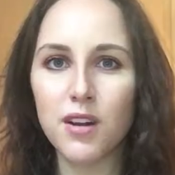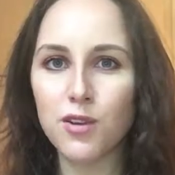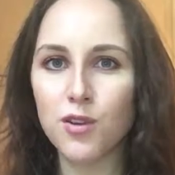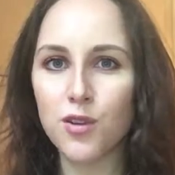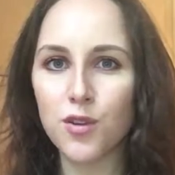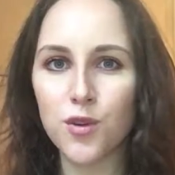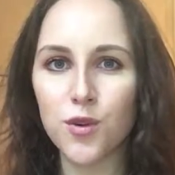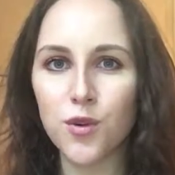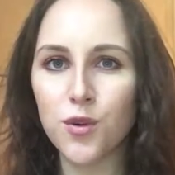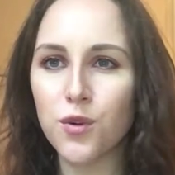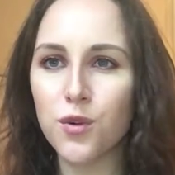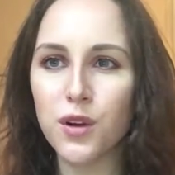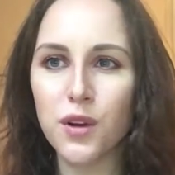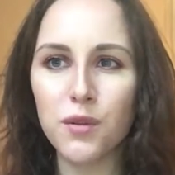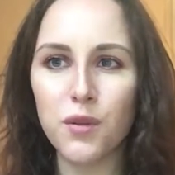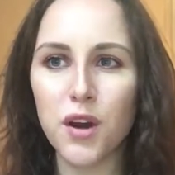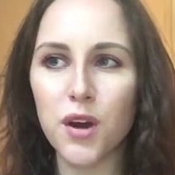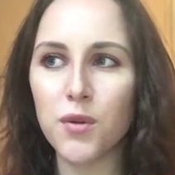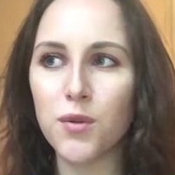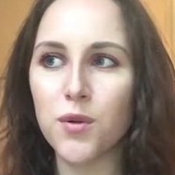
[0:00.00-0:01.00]
our school
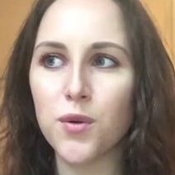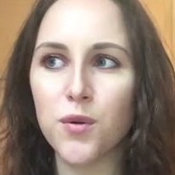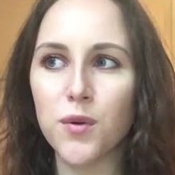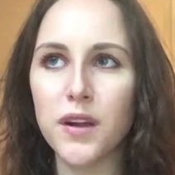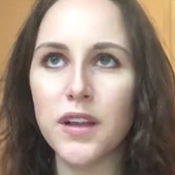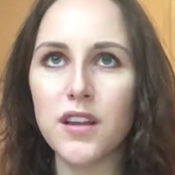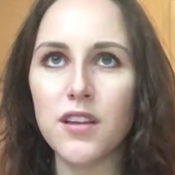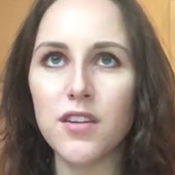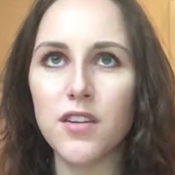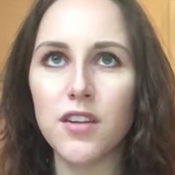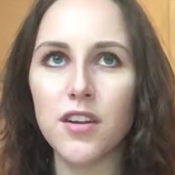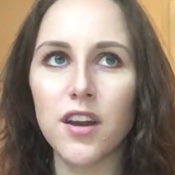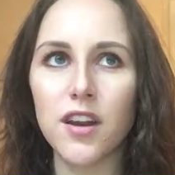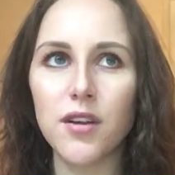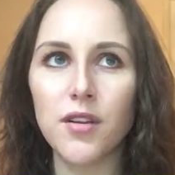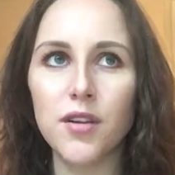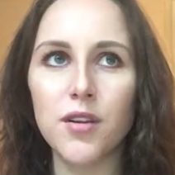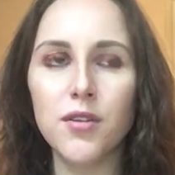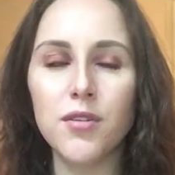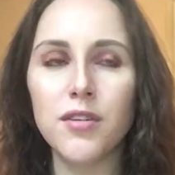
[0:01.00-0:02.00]
and I always, you know,
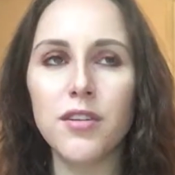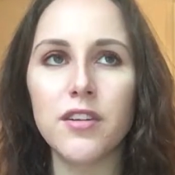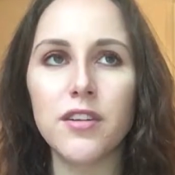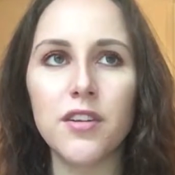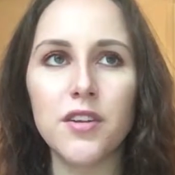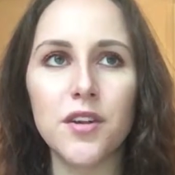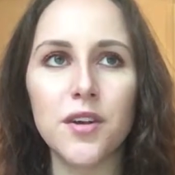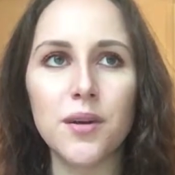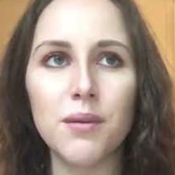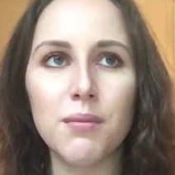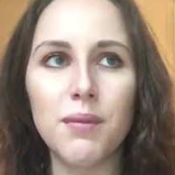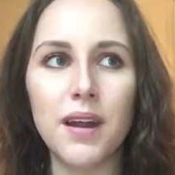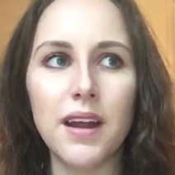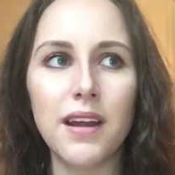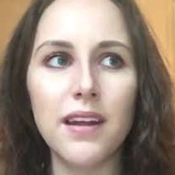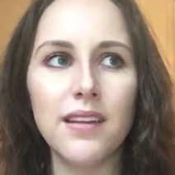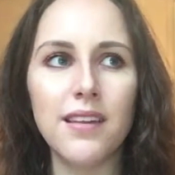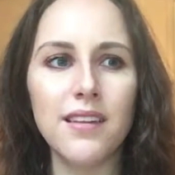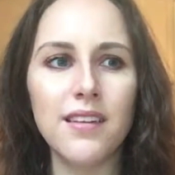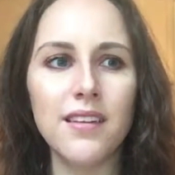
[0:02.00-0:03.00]
used them,
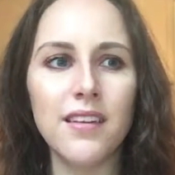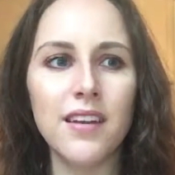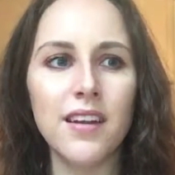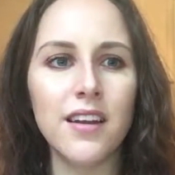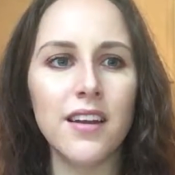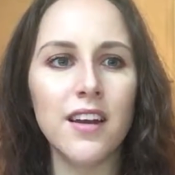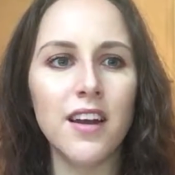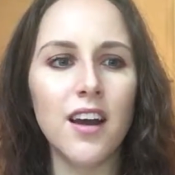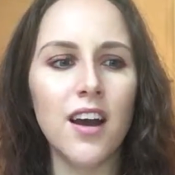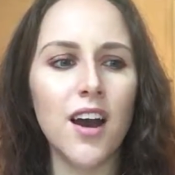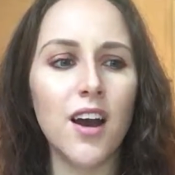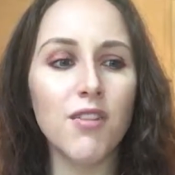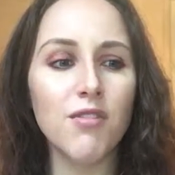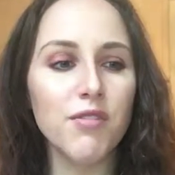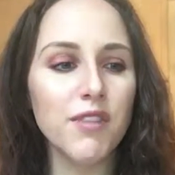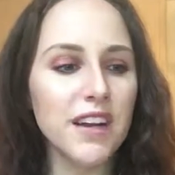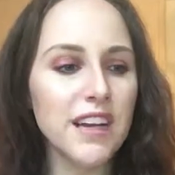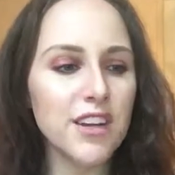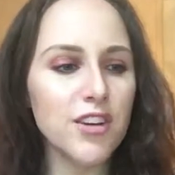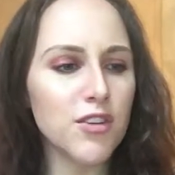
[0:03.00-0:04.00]
and
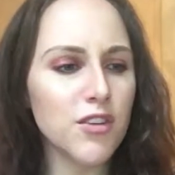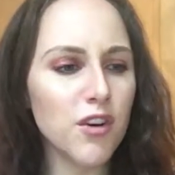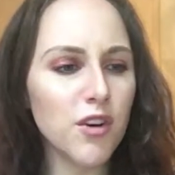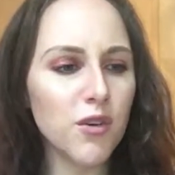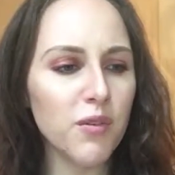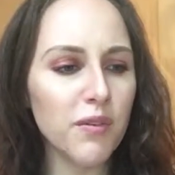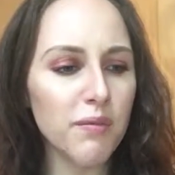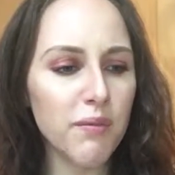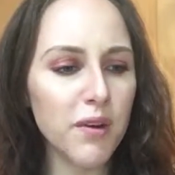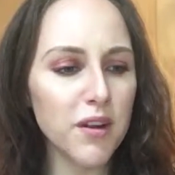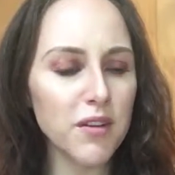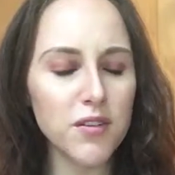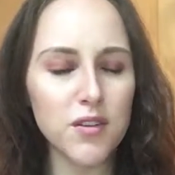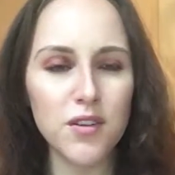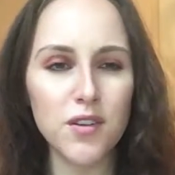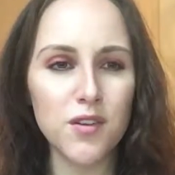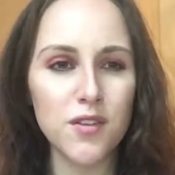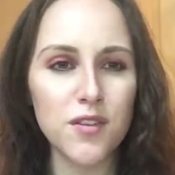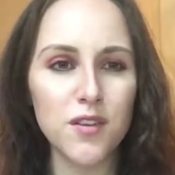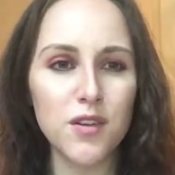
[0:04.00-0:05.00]
I've really struggled with
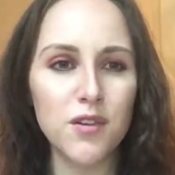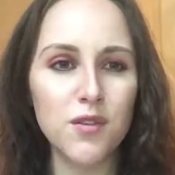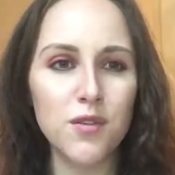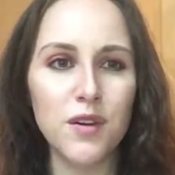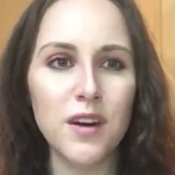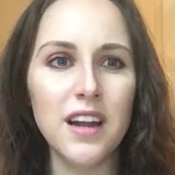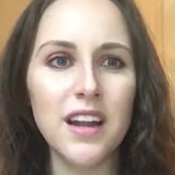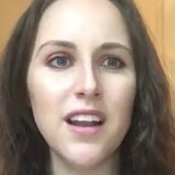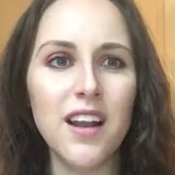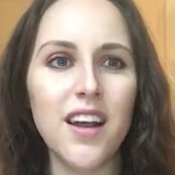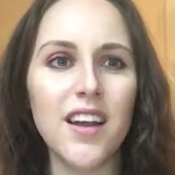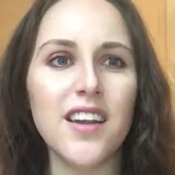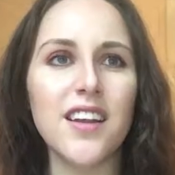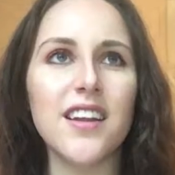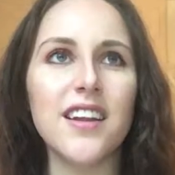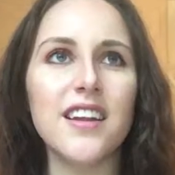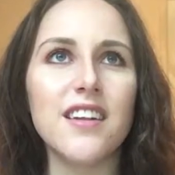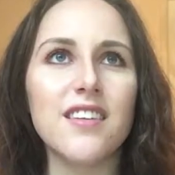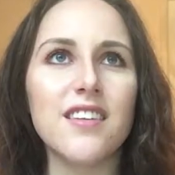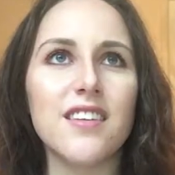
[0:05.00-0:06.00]
Microsoft software. Like,
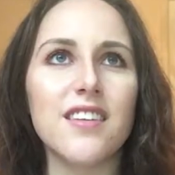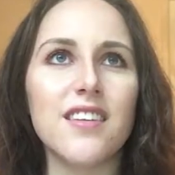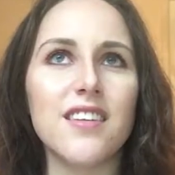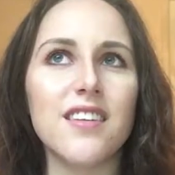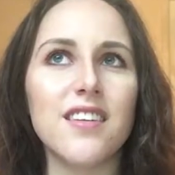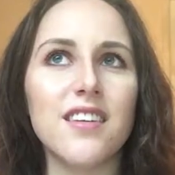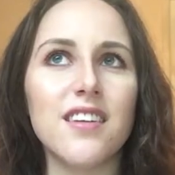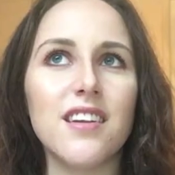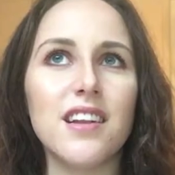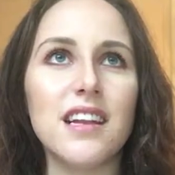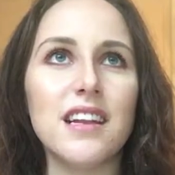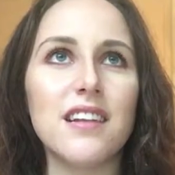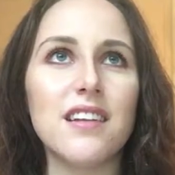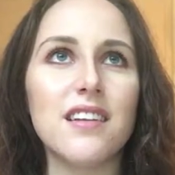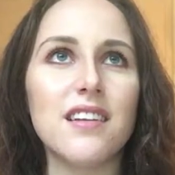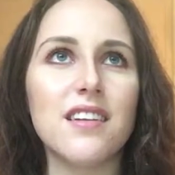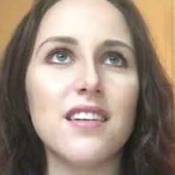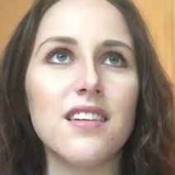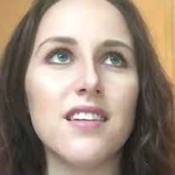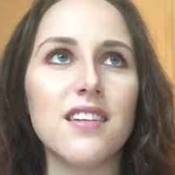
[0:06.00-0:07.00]
it
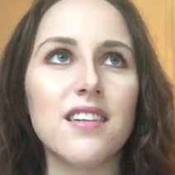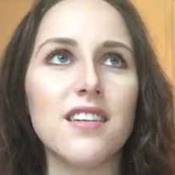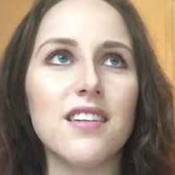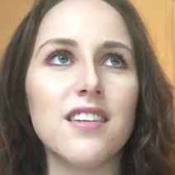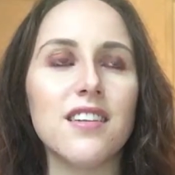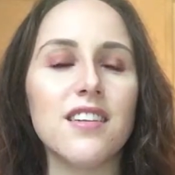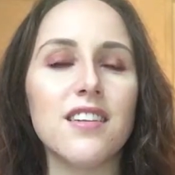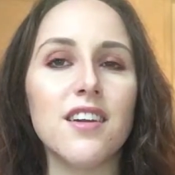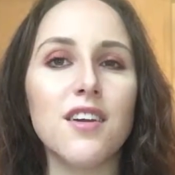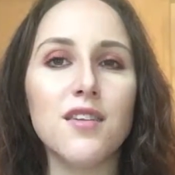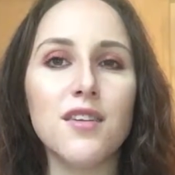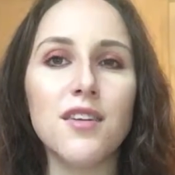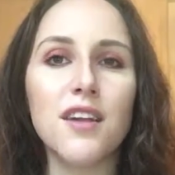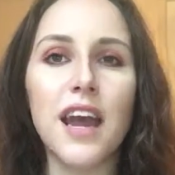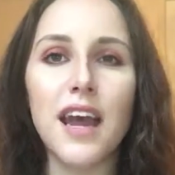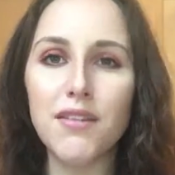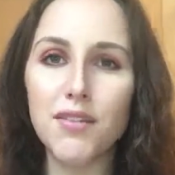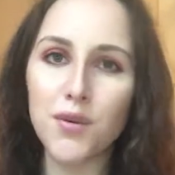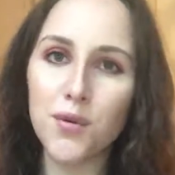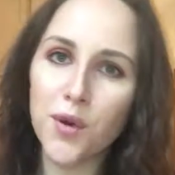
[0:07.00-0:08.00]
just doesn't
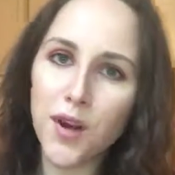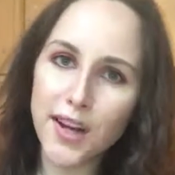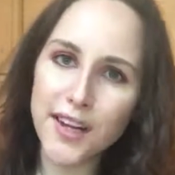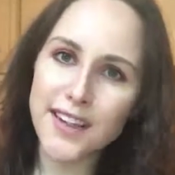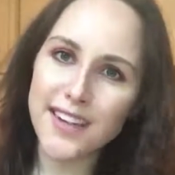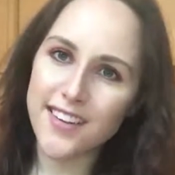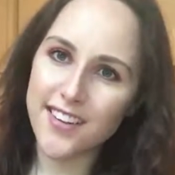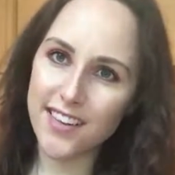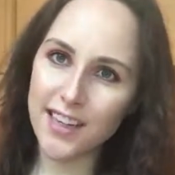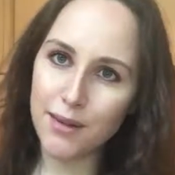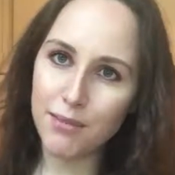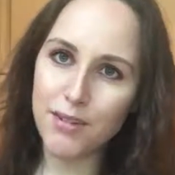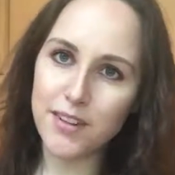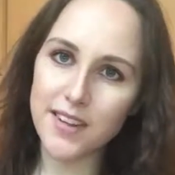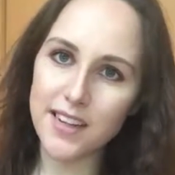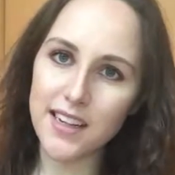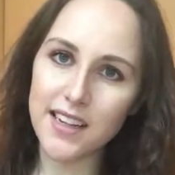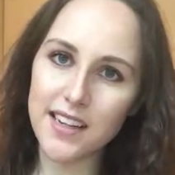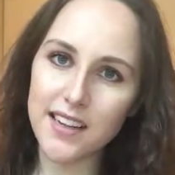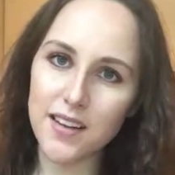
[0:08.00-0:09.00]
ever work as
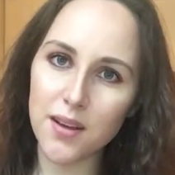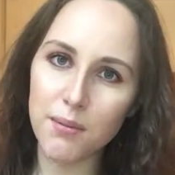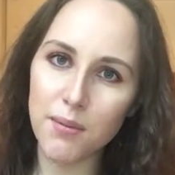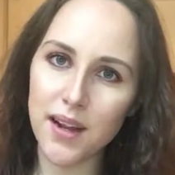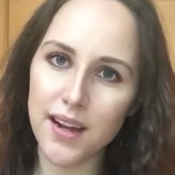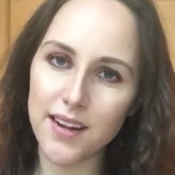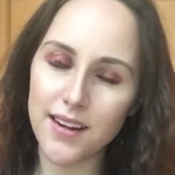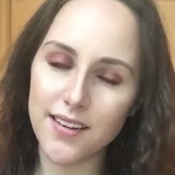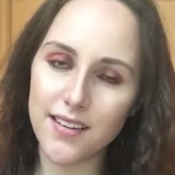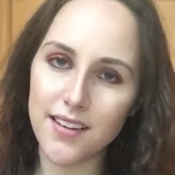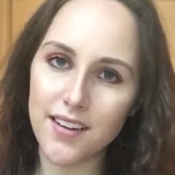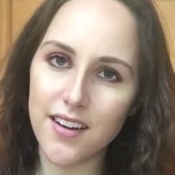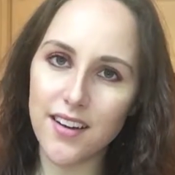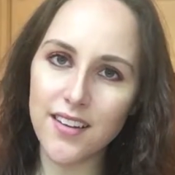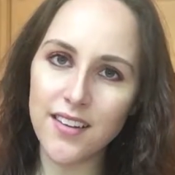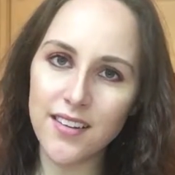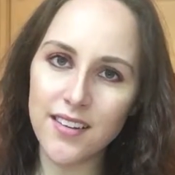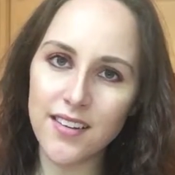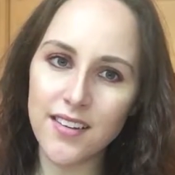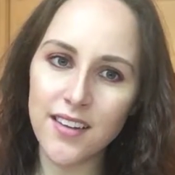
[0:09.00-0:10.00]
seamlessly as a Mac
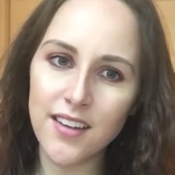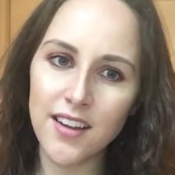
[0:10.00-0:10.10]
does.